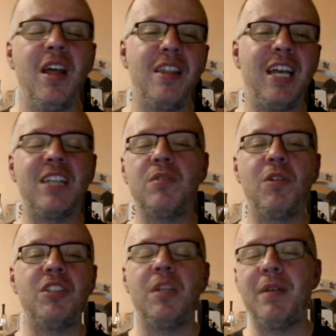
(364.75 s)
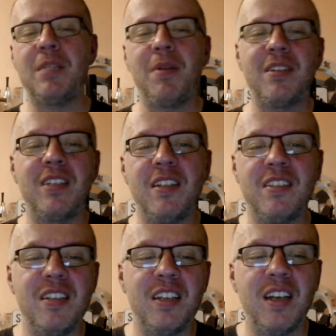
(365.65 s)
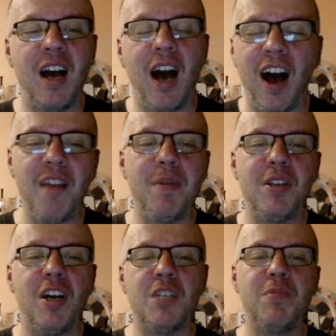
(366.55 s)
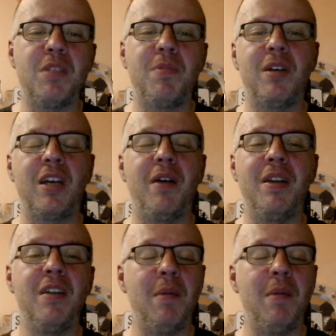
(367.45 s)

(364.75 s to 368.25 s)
Thanks for watching the Pittsburgh Steelers Syndicate. I've been your host, Britsburgh, Owen.